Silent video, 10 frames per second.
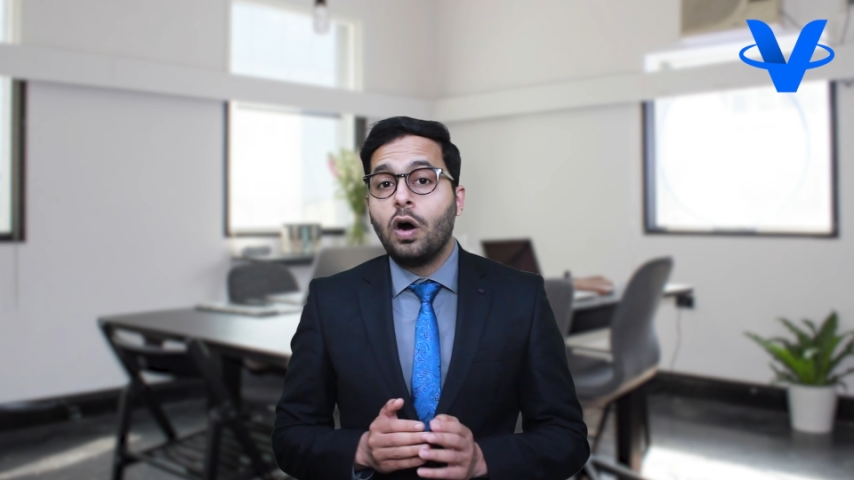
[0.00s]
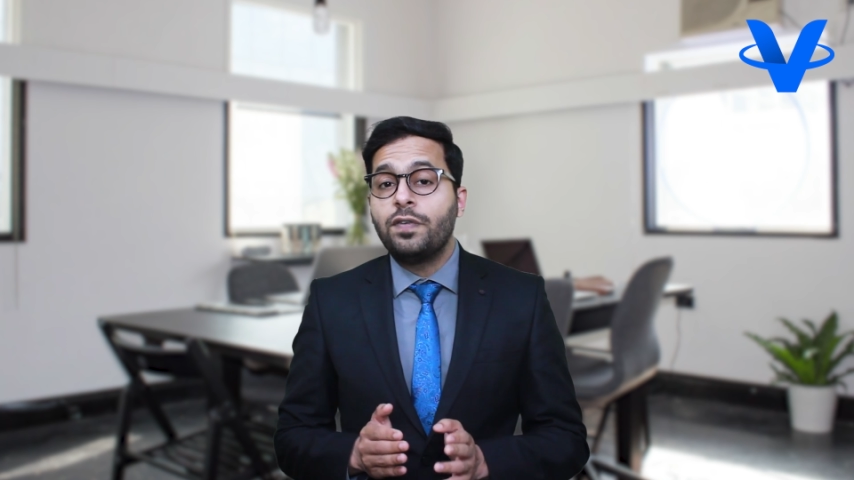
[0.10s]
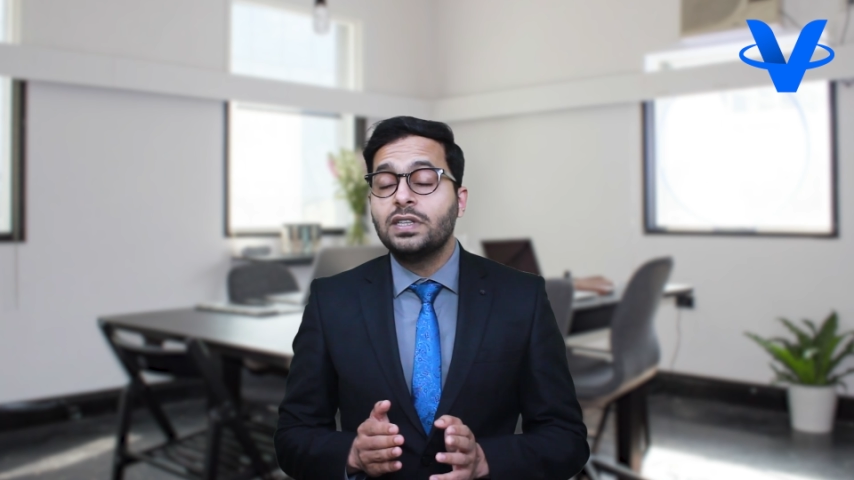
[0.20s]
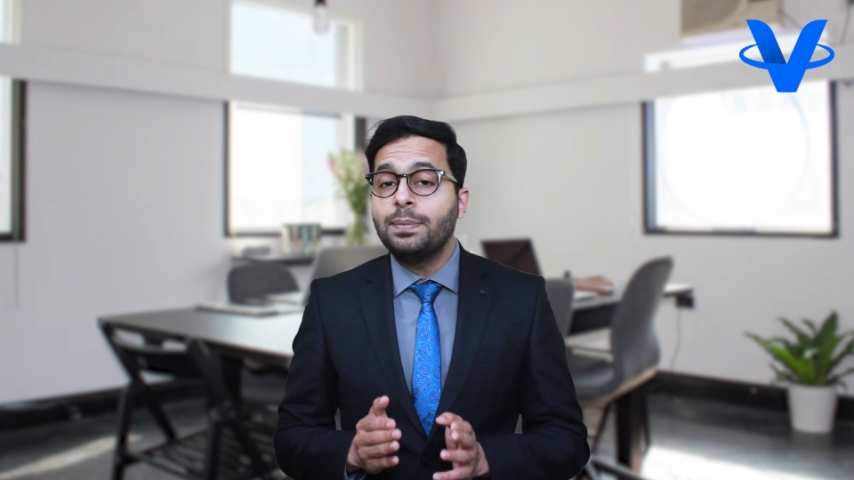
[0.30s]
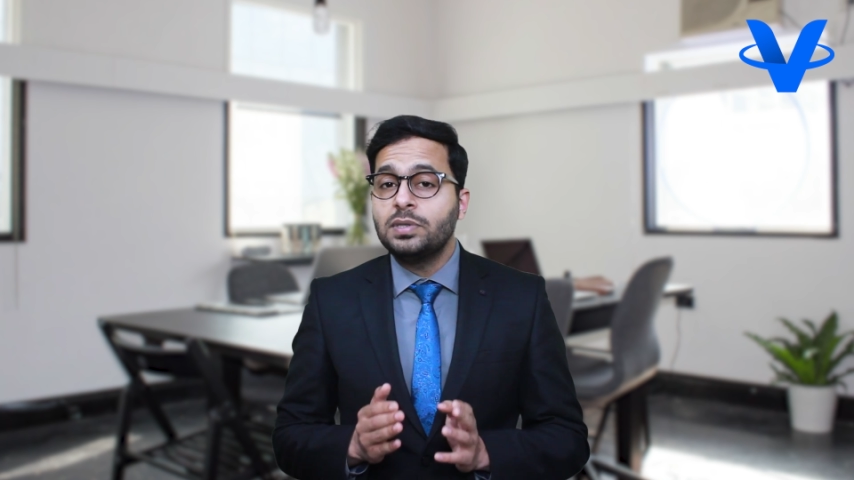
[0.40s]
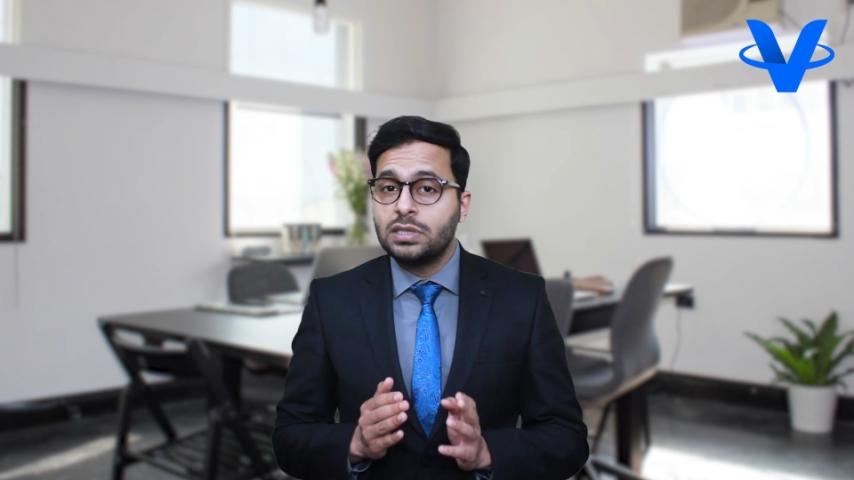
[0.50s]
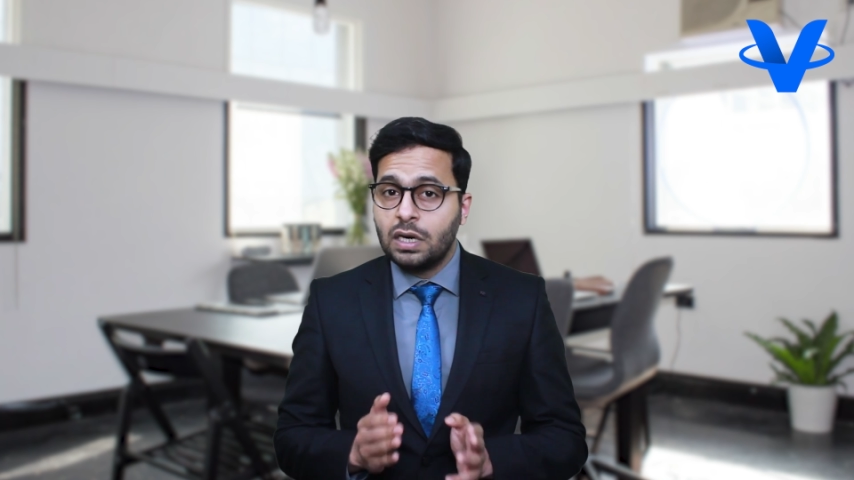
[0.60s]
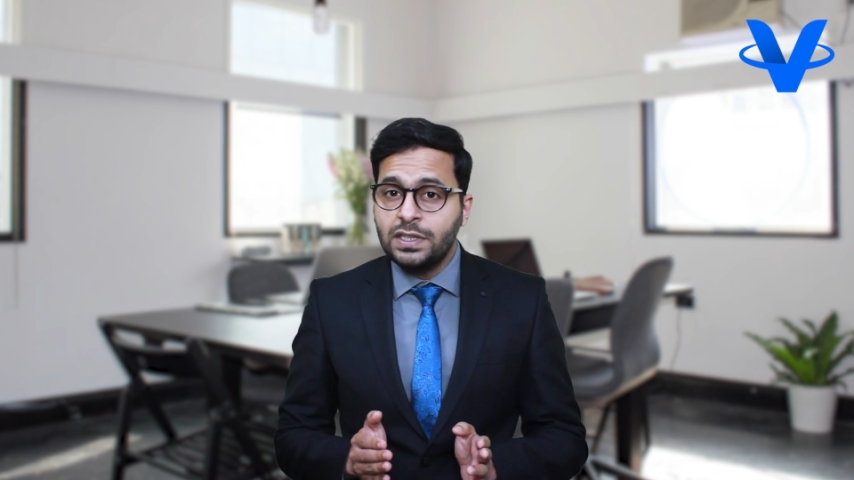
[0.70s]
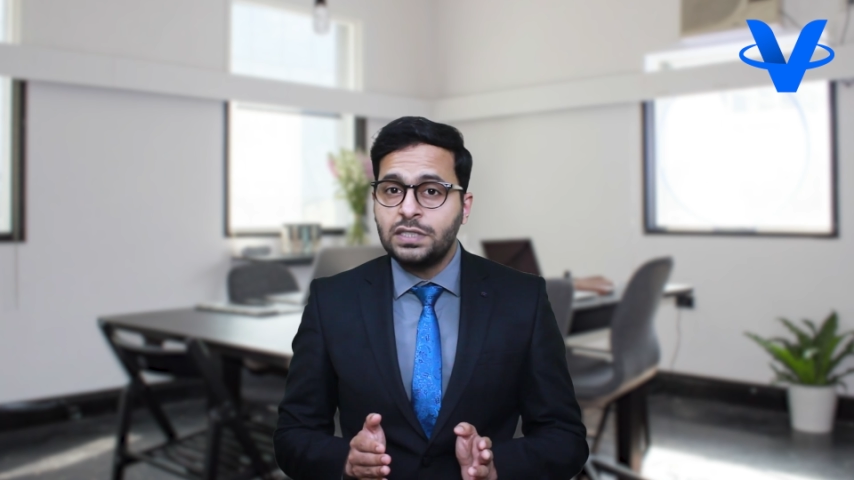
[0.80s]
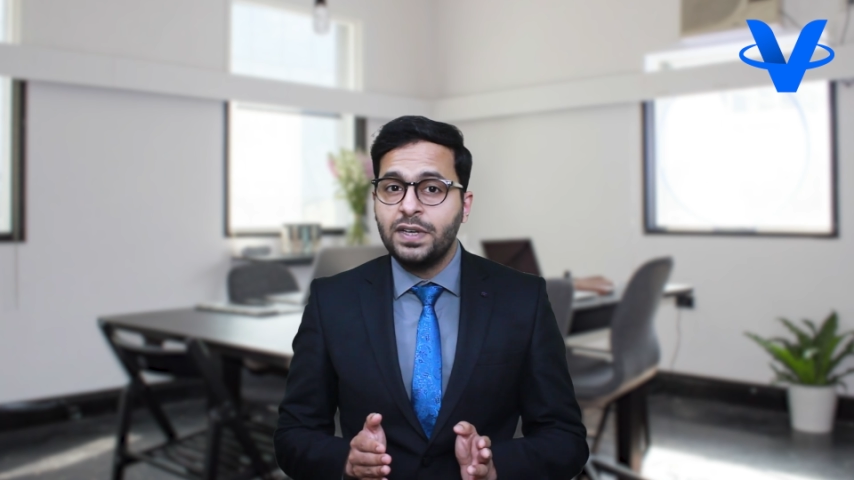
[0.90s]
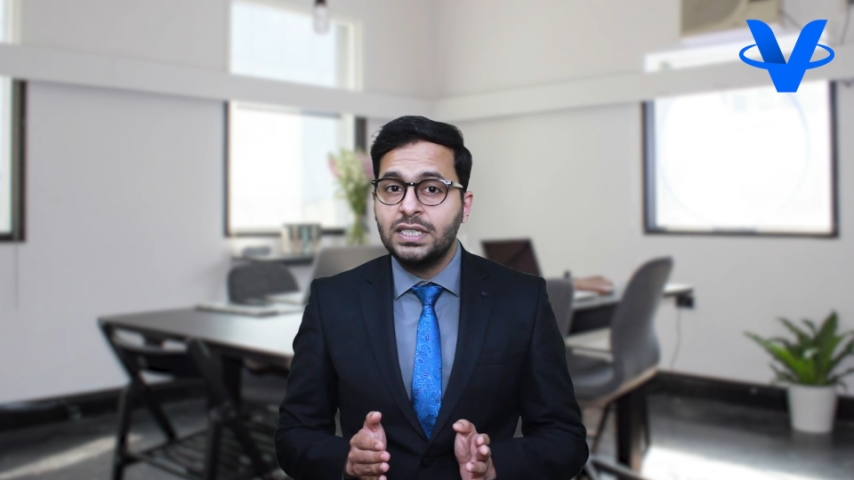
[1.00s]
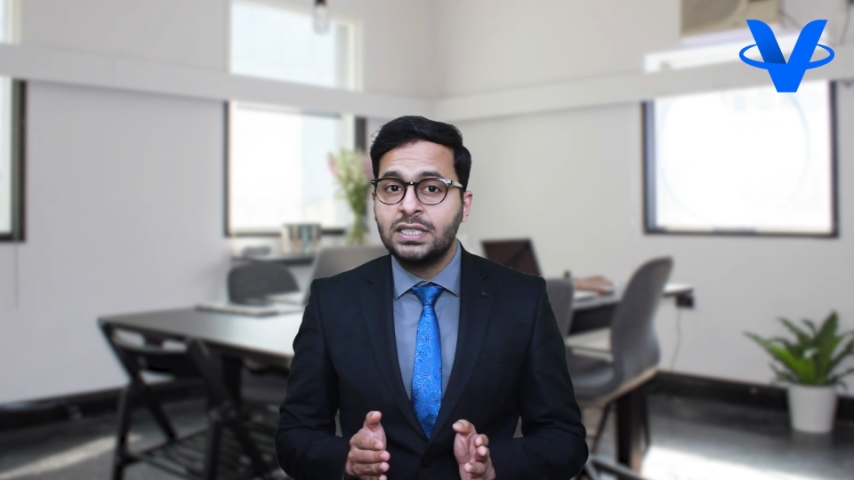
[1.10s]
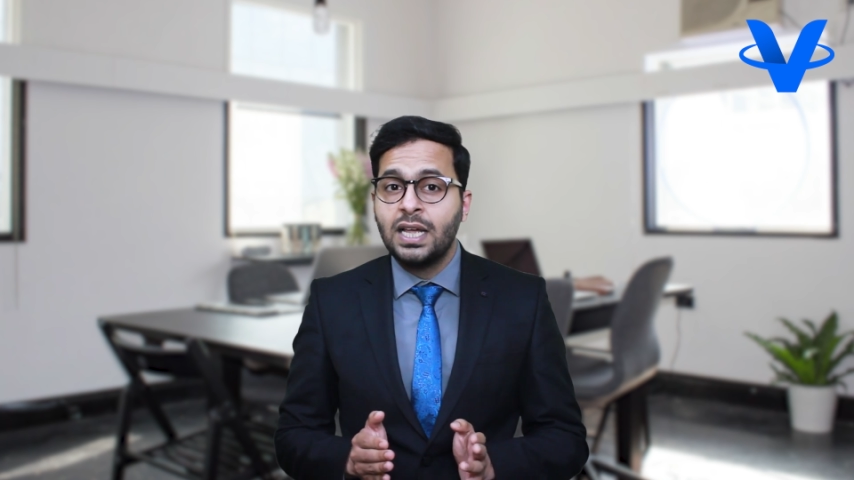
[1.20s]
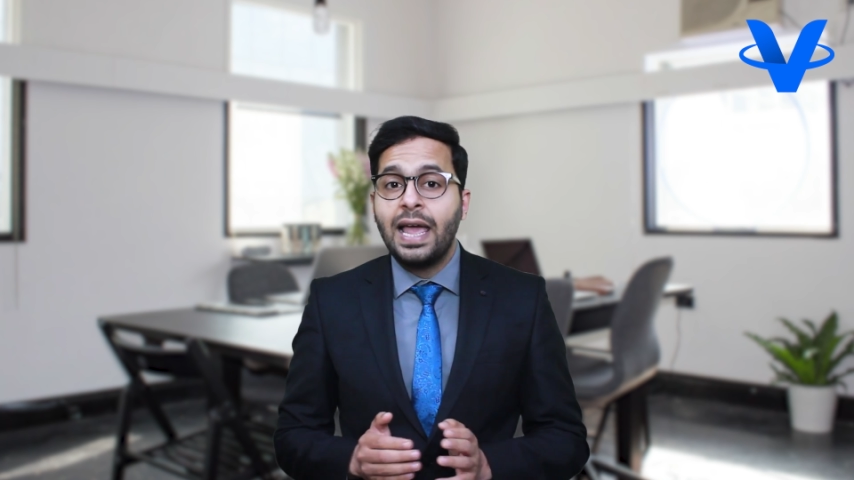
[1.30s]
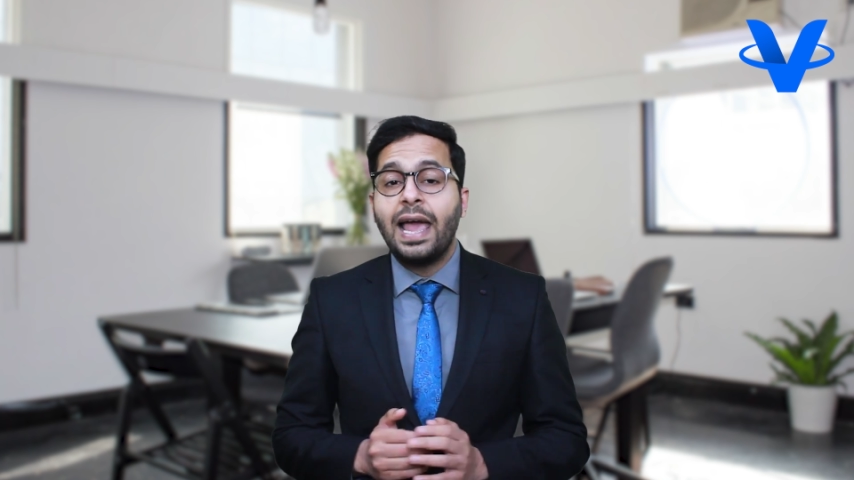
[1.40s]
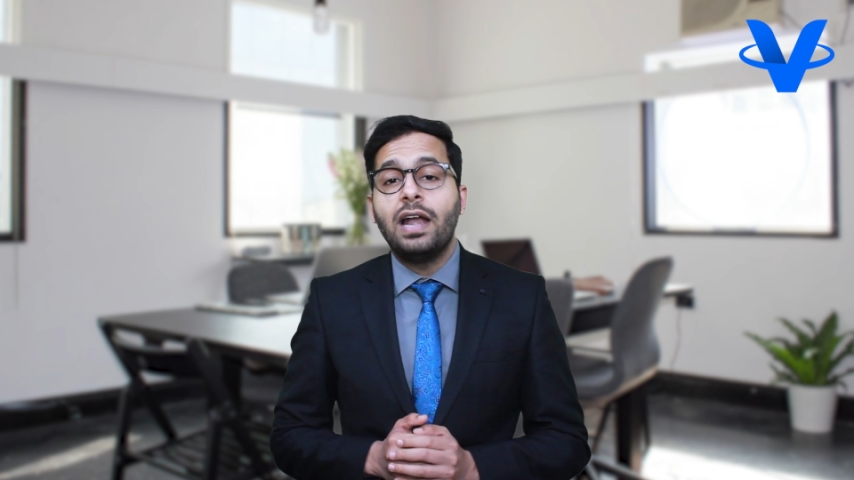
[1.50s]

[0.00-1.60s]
offer them service fees